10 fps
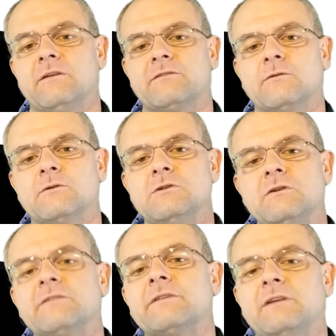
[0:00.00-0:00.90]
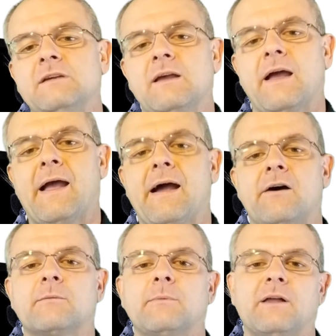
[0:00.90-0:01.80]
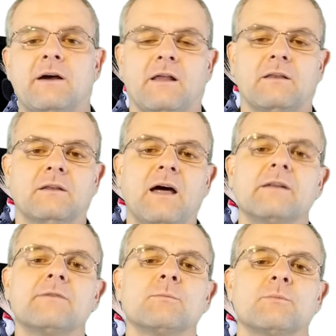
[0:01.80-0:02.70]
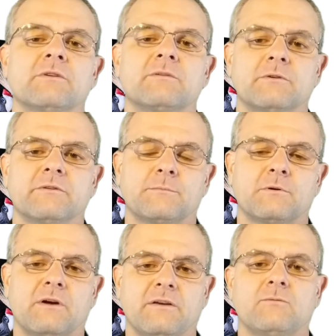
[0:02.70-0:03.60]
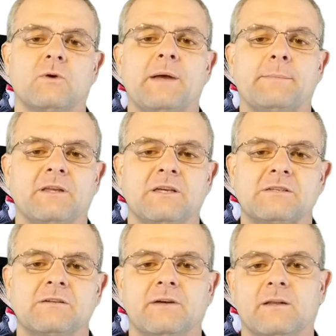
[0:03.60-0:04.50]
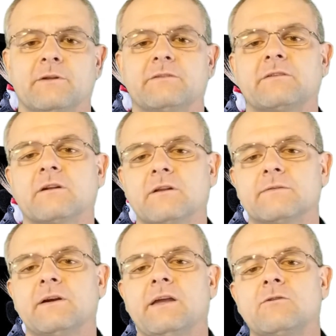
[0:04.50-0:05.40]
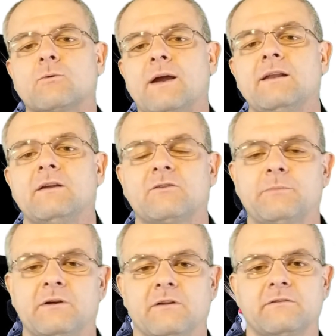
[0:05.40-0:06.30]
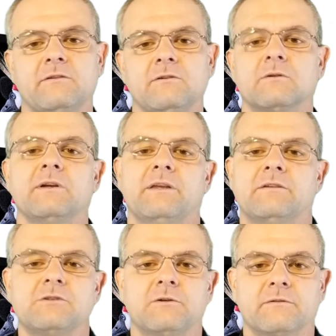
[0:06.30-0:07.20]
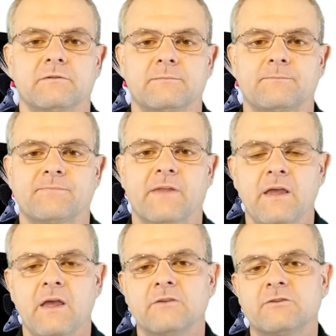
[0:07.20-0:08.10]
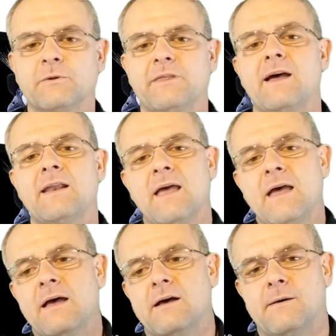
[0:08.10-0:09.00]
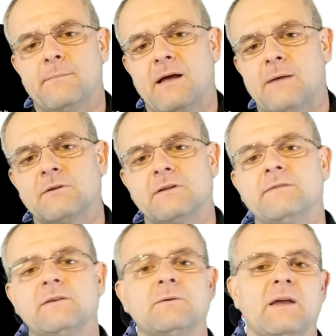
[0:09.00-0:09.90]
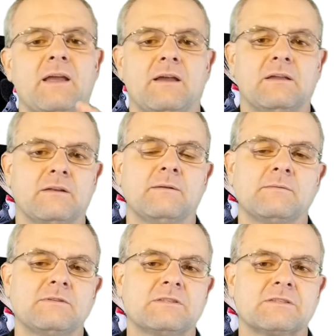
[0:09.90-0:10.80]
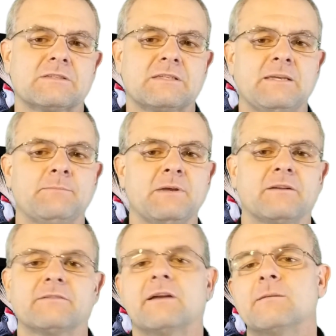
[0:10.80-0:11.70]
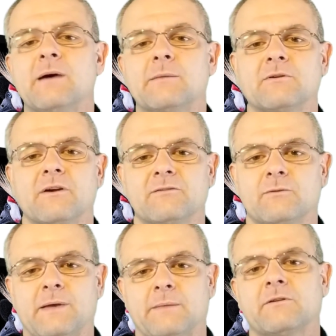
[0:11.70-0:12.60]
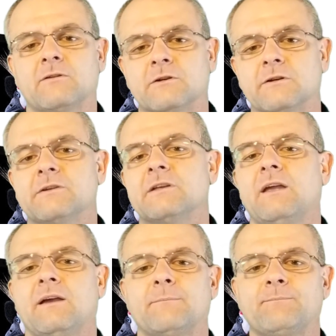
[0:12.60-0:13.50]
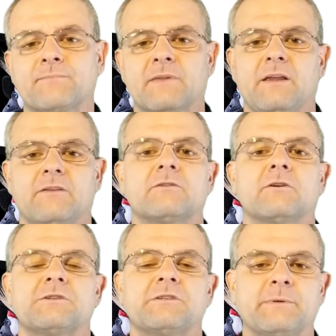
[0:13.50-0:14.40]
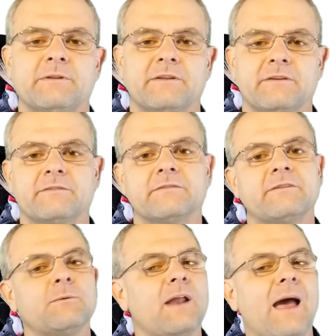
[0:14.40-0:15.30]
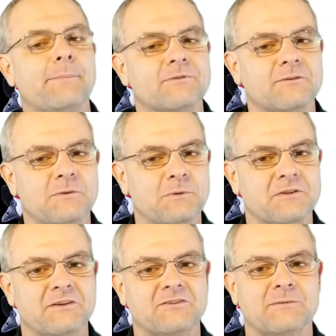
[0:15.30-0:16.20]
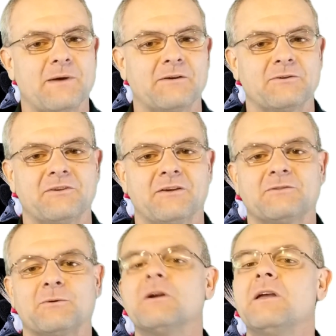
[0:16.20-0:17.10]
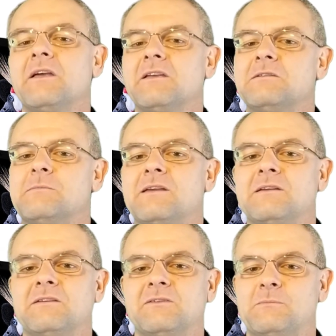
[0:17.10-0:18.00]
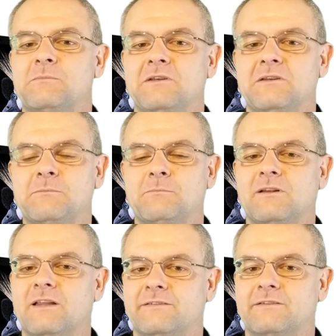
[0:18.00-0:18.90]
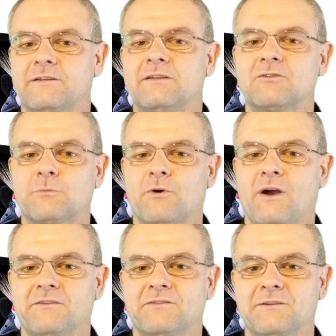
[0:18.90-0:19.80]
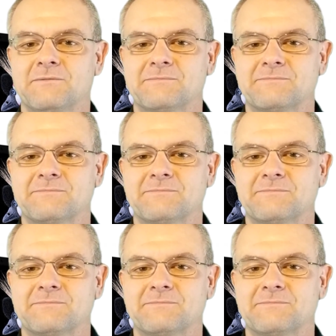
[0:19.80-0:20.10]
so that you can see how to apply a lot of different principles of progressive web application development to deliver a great experience to your end users. So with that, I'm going to leave you and just keep being excited about progressive web apps. Learn all you can and start shipping things and see what happens if you put things in the Microsoft Store. You may be pleasantly surprised.